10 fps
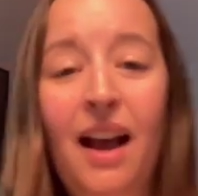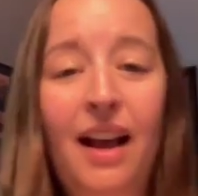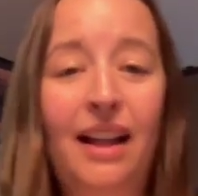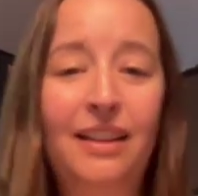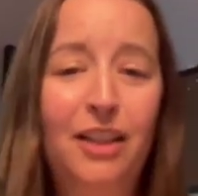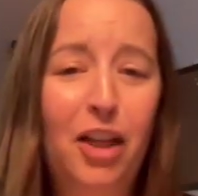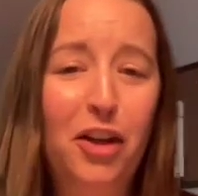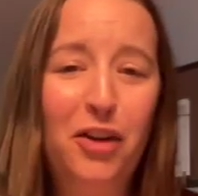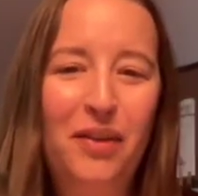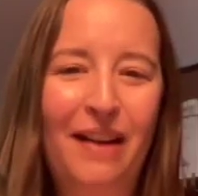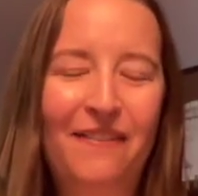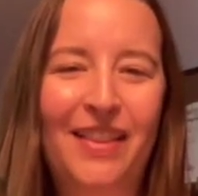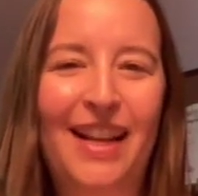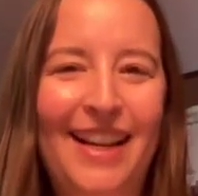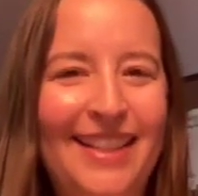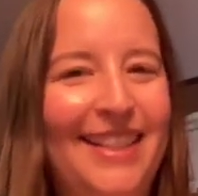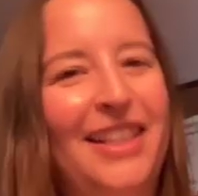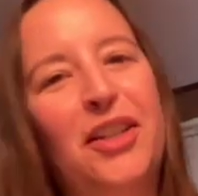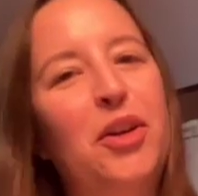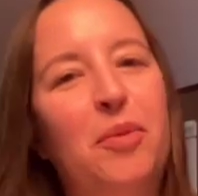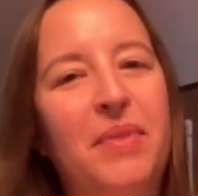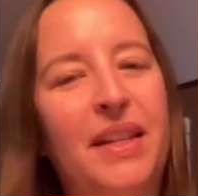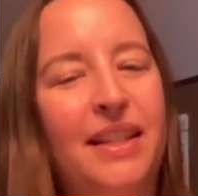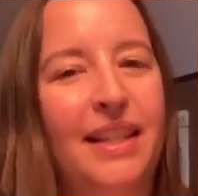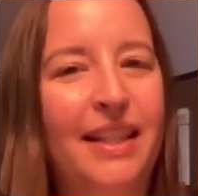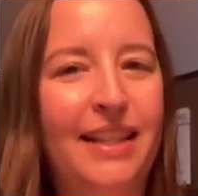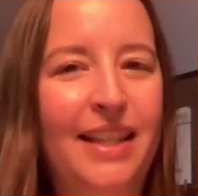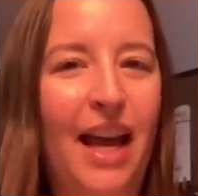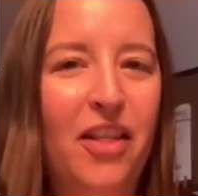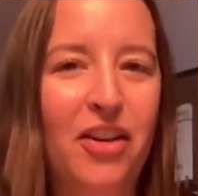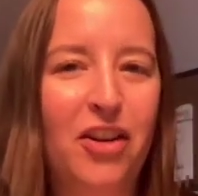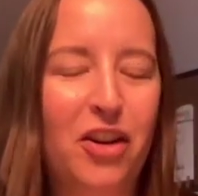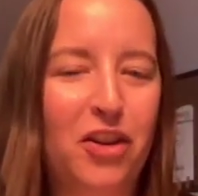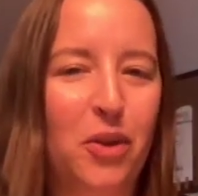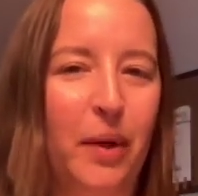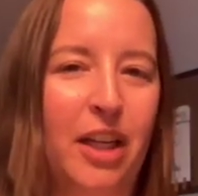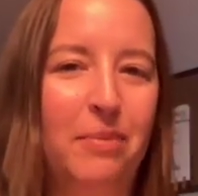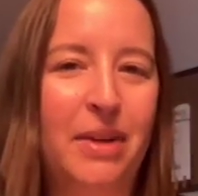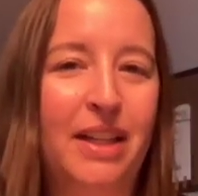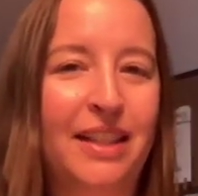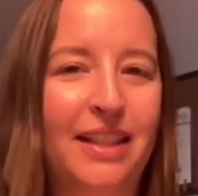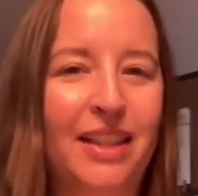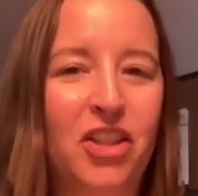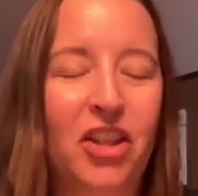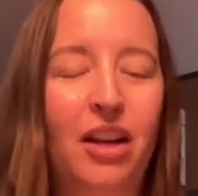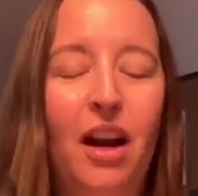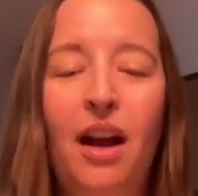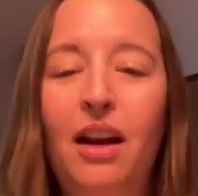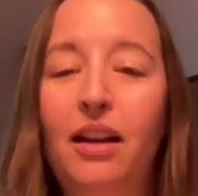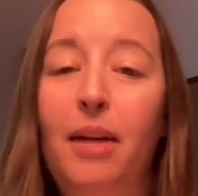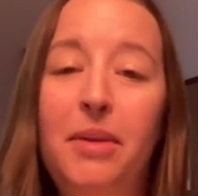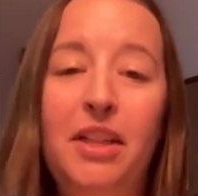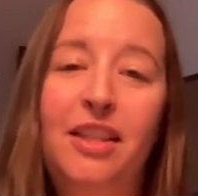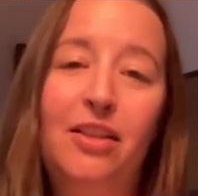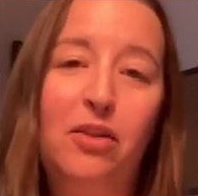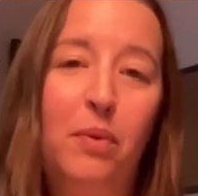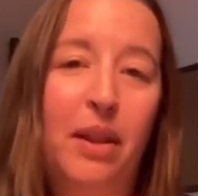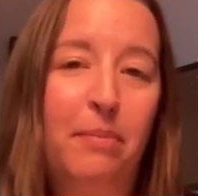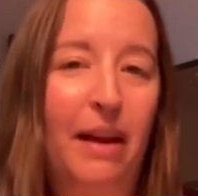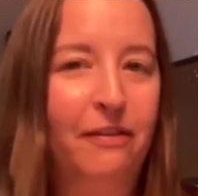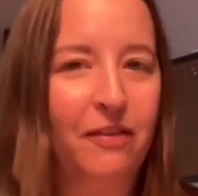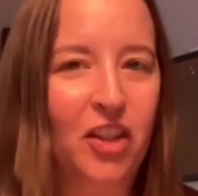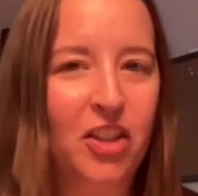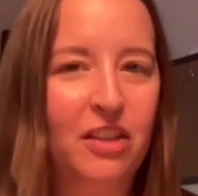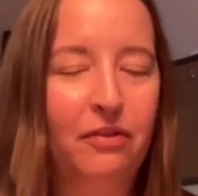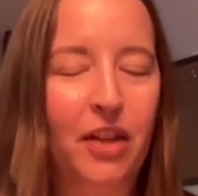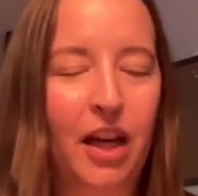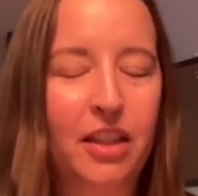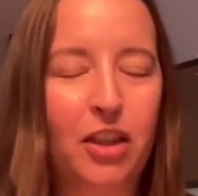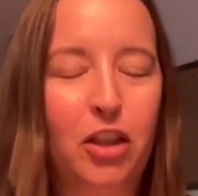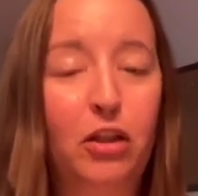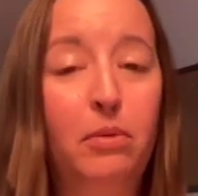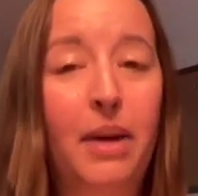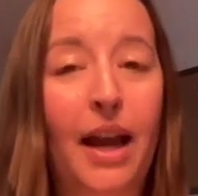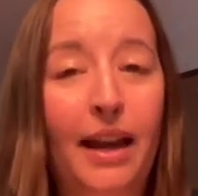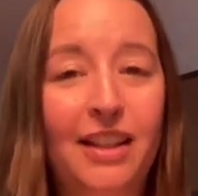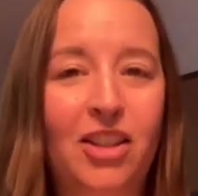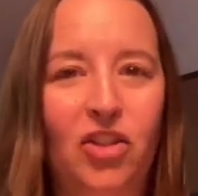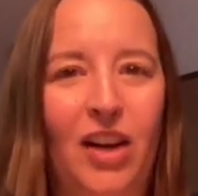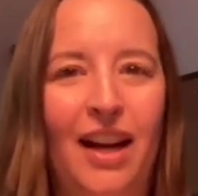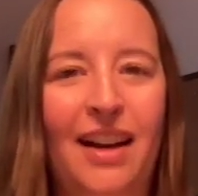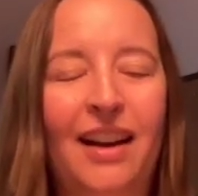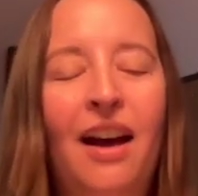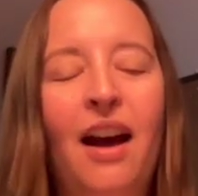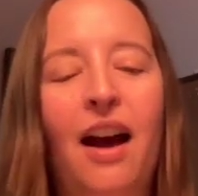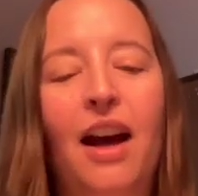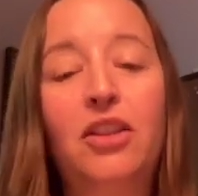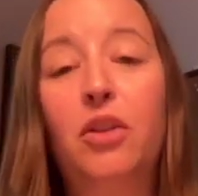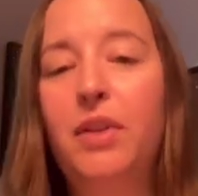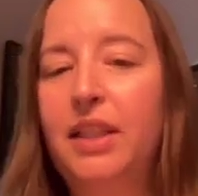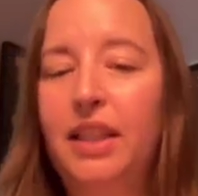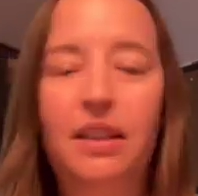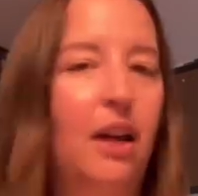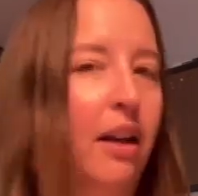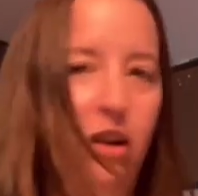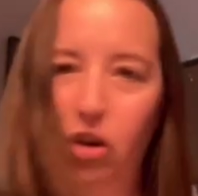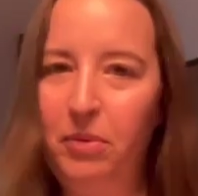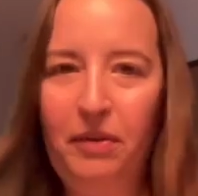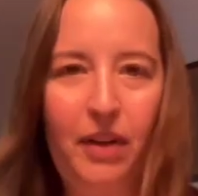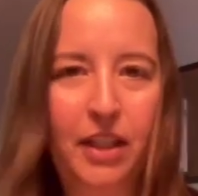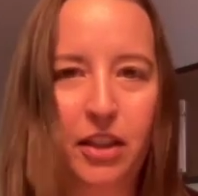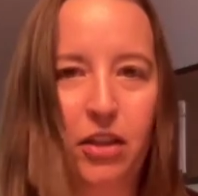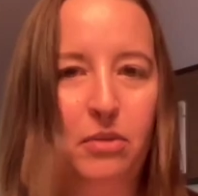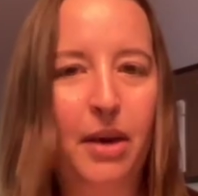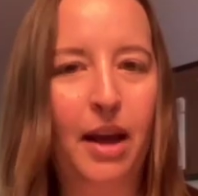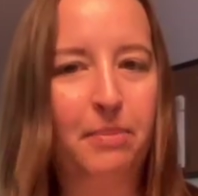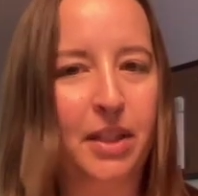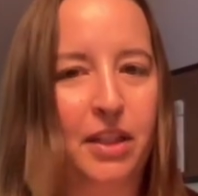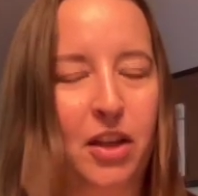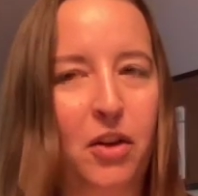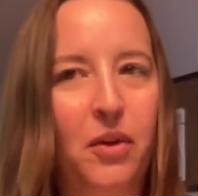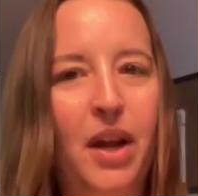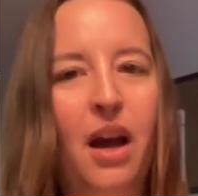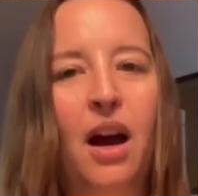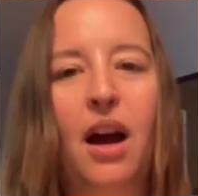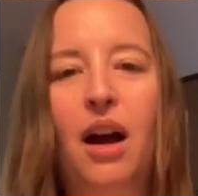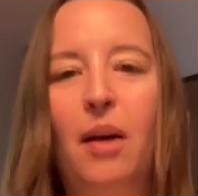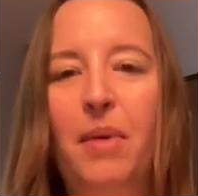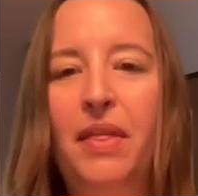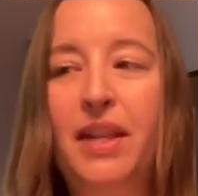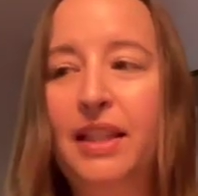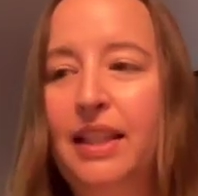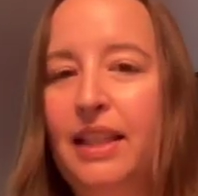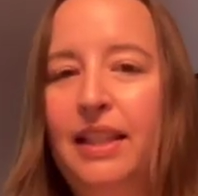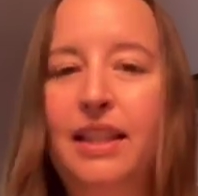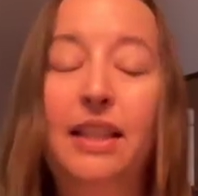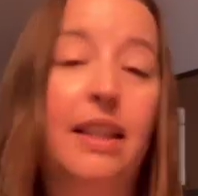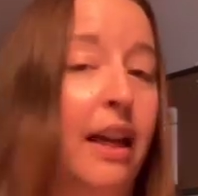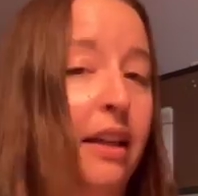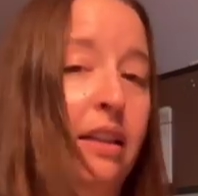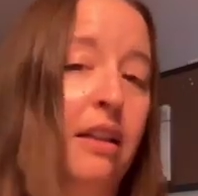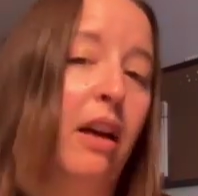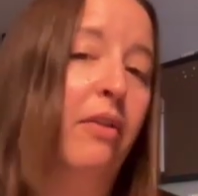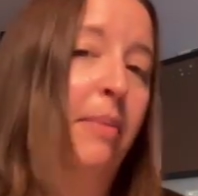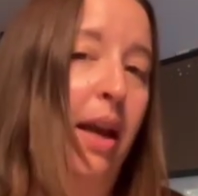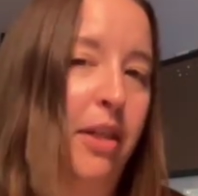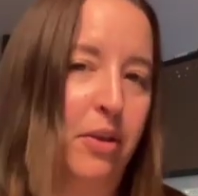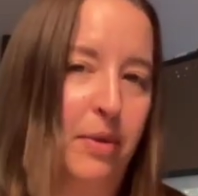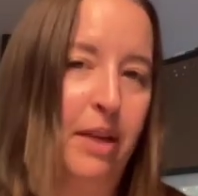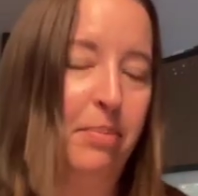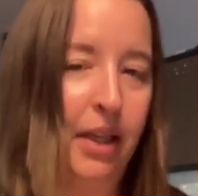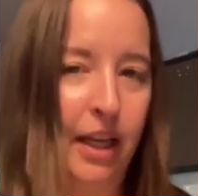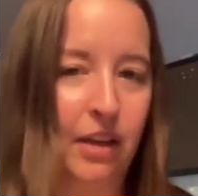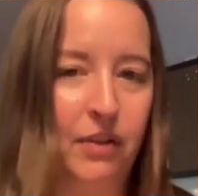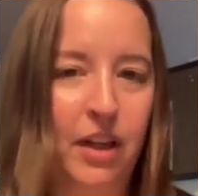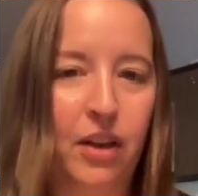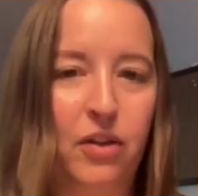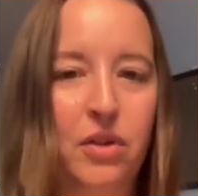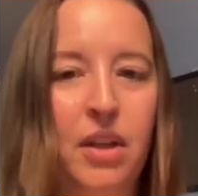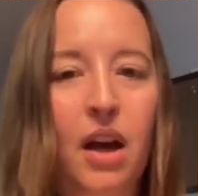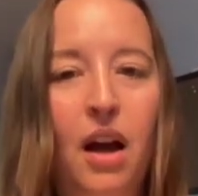Hello, Flosstube. This is Heather, your 20-minute stitcher, coming to you with my first Flosstube extra. So this is not a normal Flosstube episode. This is the second of my 3 planned videos